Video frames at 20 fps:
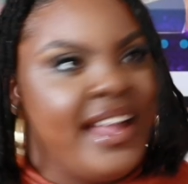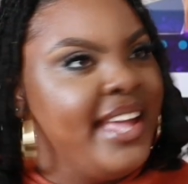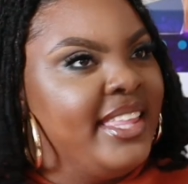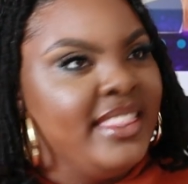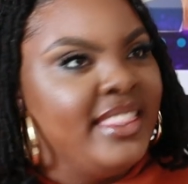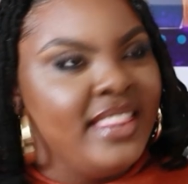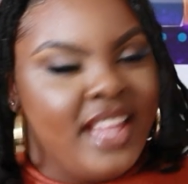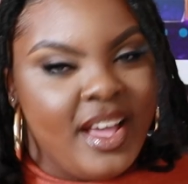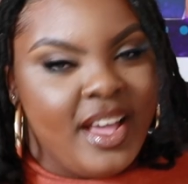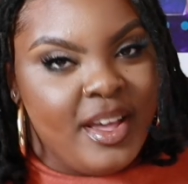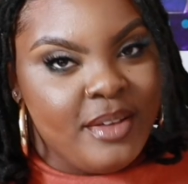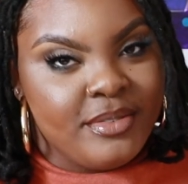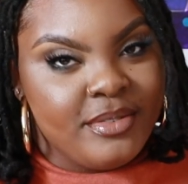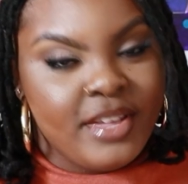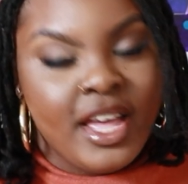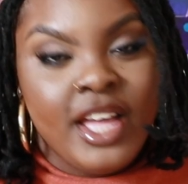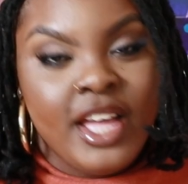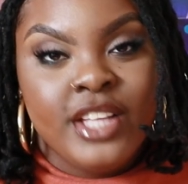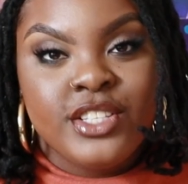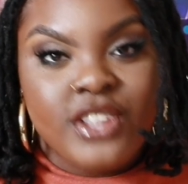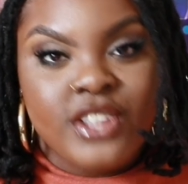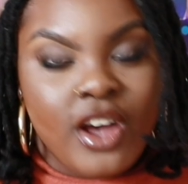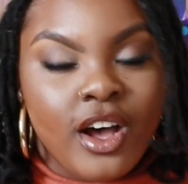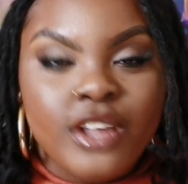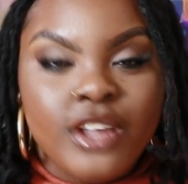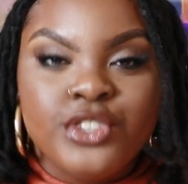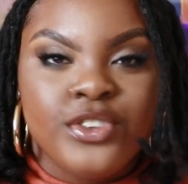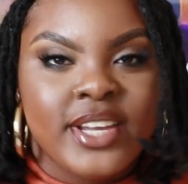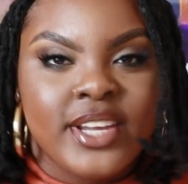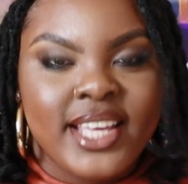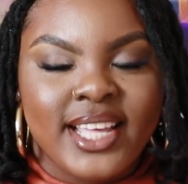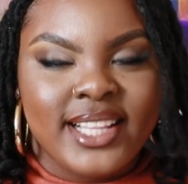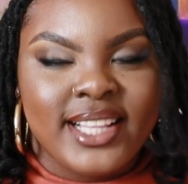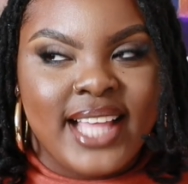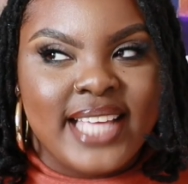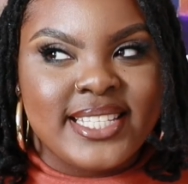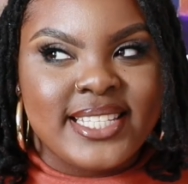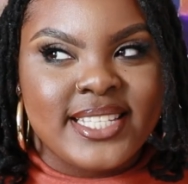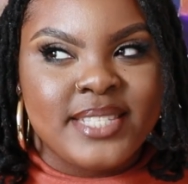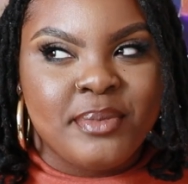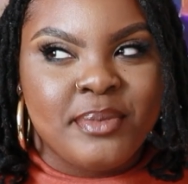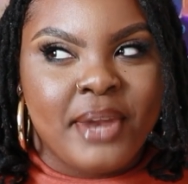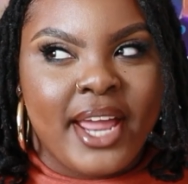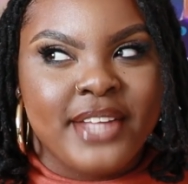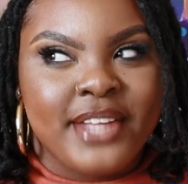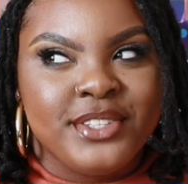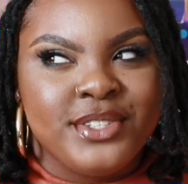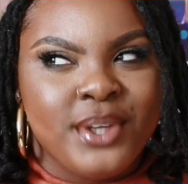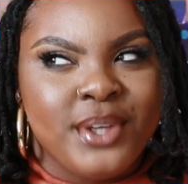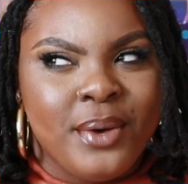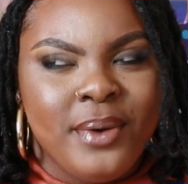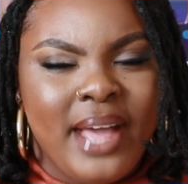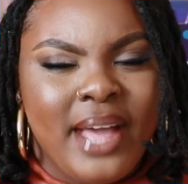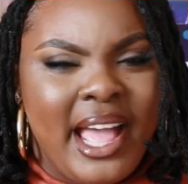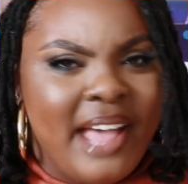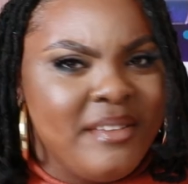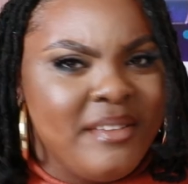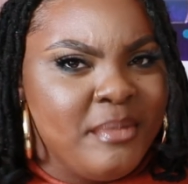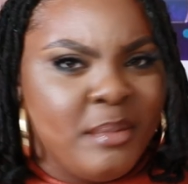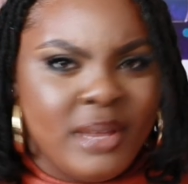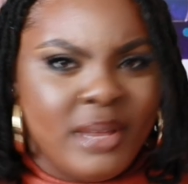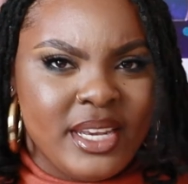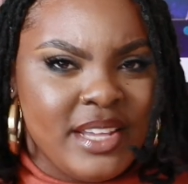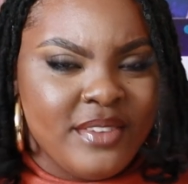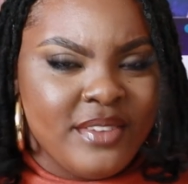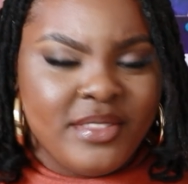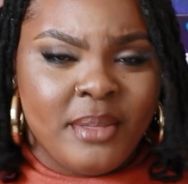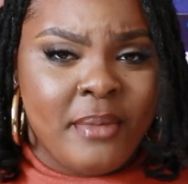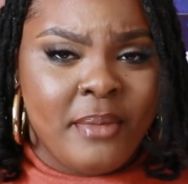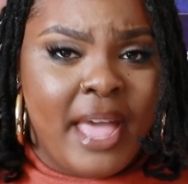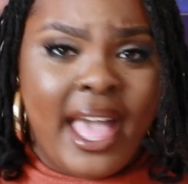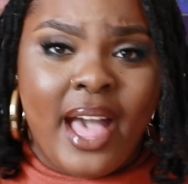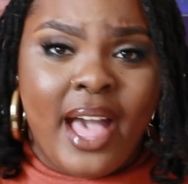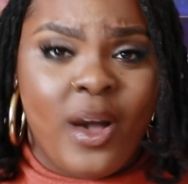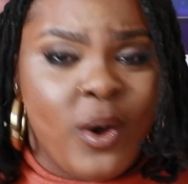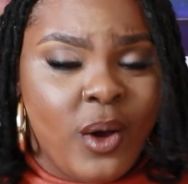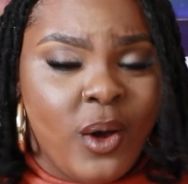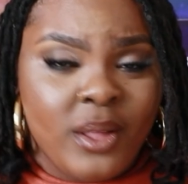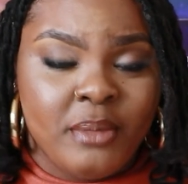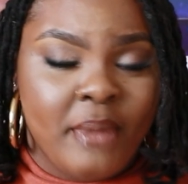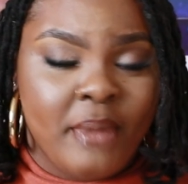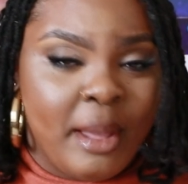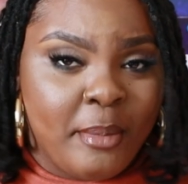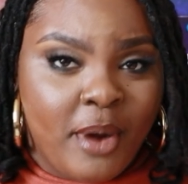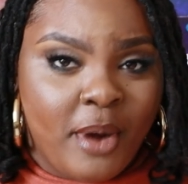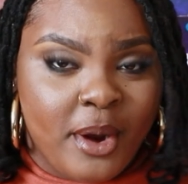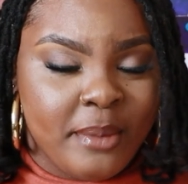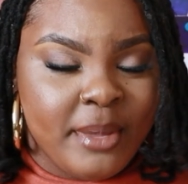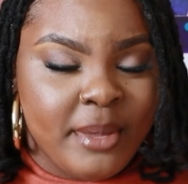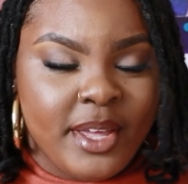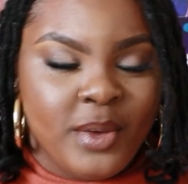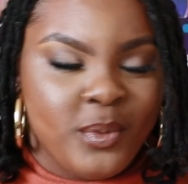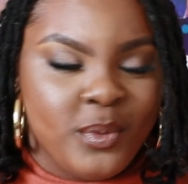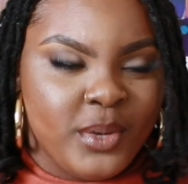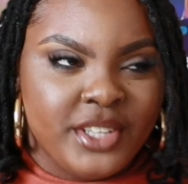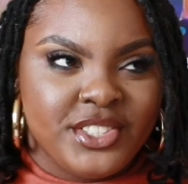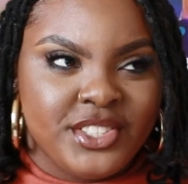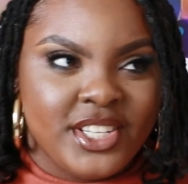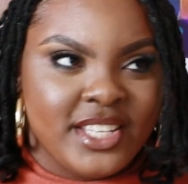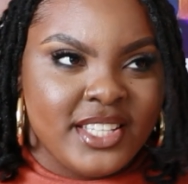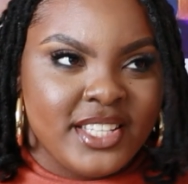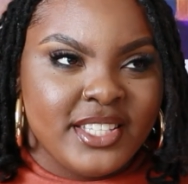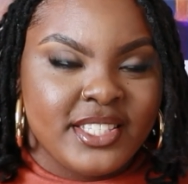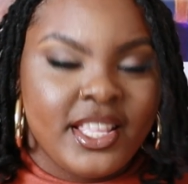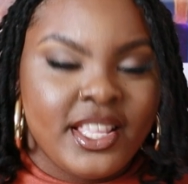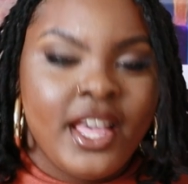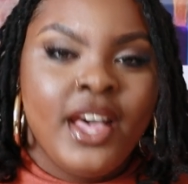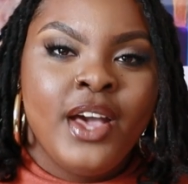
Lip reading: and love tall drinking glasses, but I don't have many of them at all in my apartment, which is